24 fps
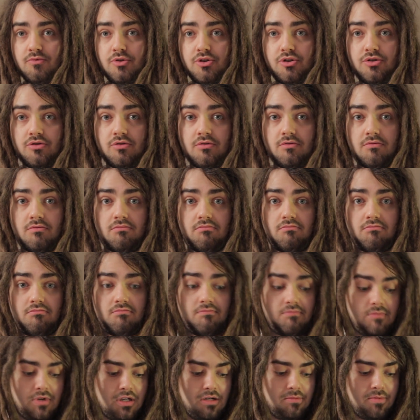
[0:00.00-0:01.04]
we should
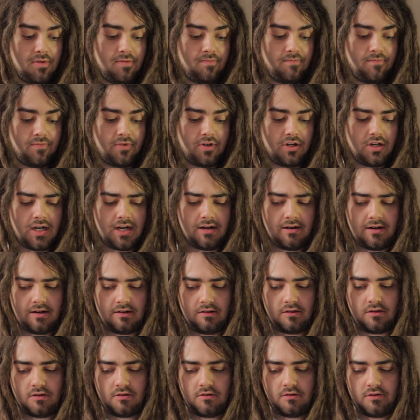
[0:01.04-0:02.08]
maybe find out
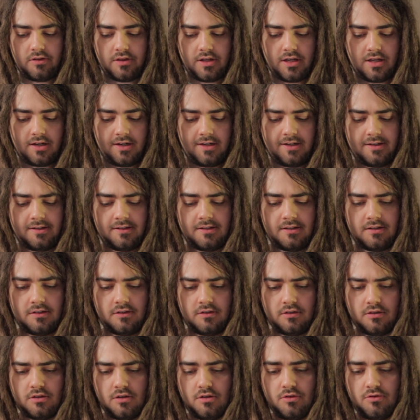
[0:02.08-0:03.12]
how long that is.
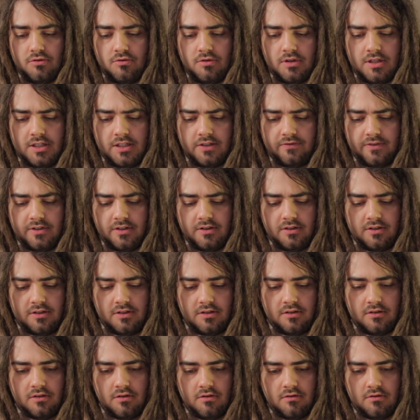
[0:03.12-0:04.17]
So let's find the
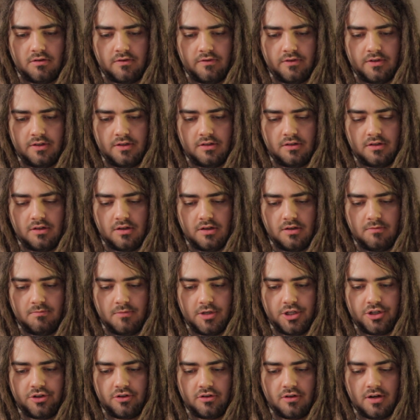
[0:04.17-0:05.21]
start of this tape
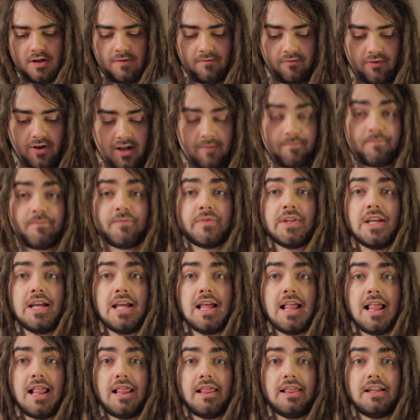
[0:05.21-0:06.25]
measure. In fact,
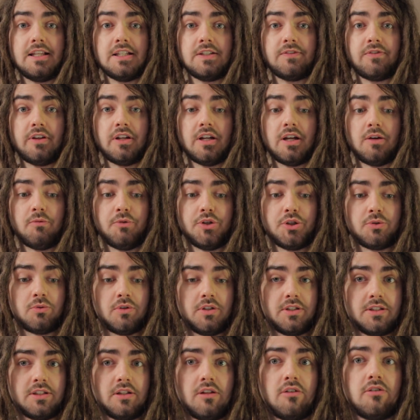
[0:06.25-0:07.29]
let's find out which
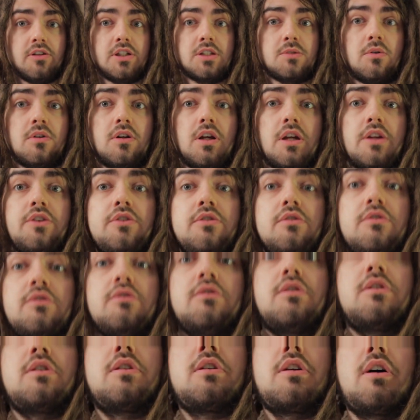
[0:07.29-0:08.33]
one is the longest one, and
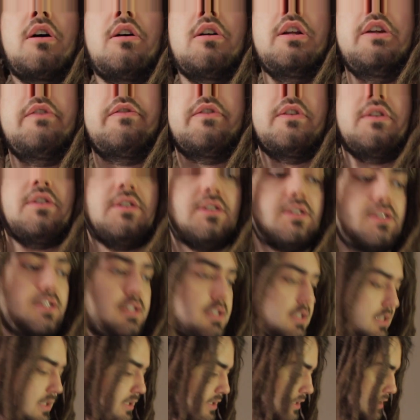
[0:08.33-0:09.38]
you can't even
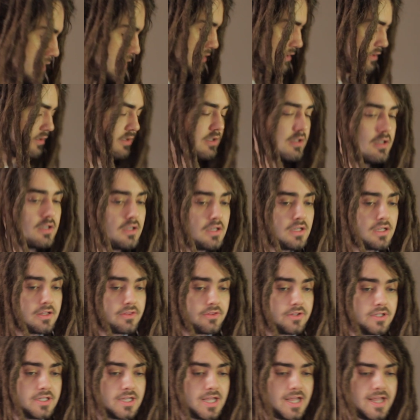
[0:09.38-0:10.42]
see
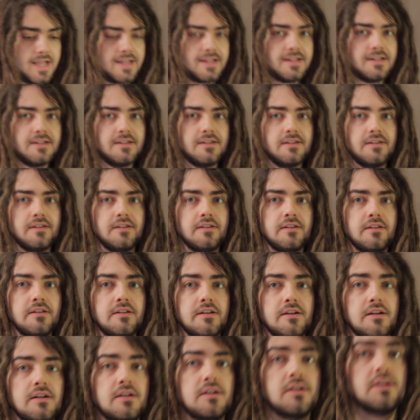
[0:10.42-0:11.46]
the
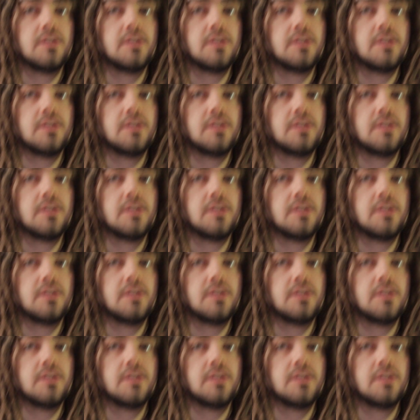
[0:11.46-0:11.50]
end.